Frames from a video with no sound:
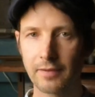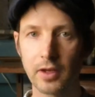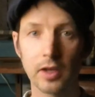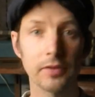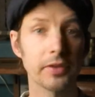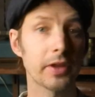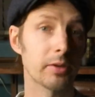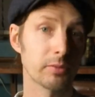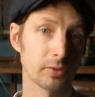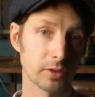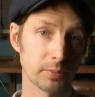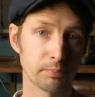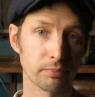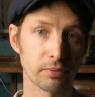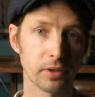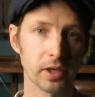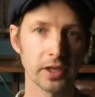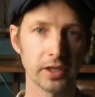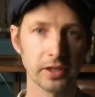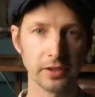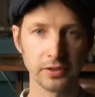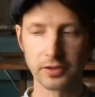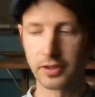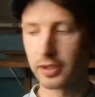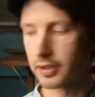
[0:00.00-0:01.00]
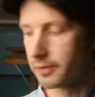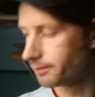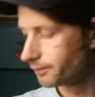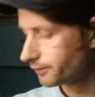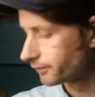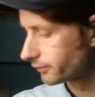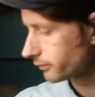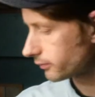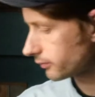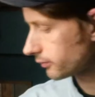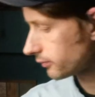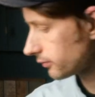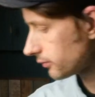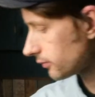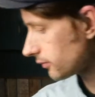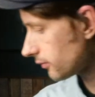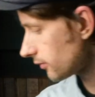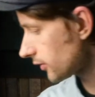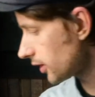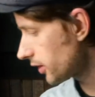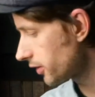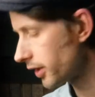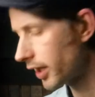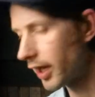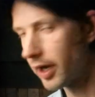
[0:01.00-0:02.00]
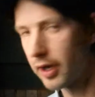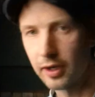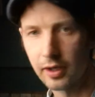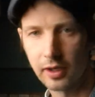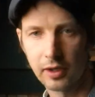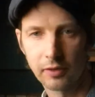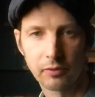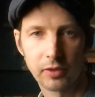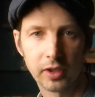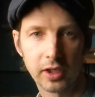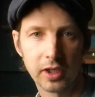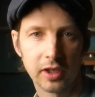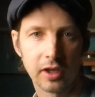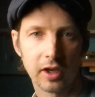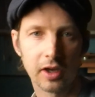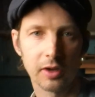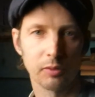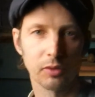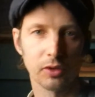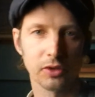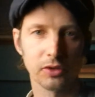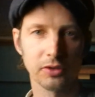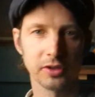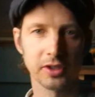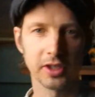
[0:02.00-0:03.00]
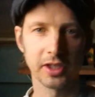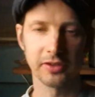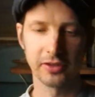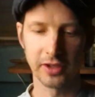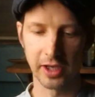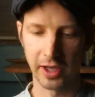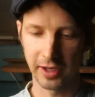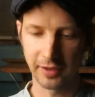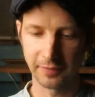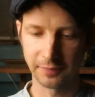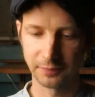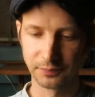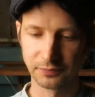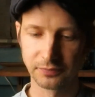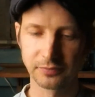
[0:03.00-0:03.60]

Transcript: That was brilliant. Yeah, I really like what you did there.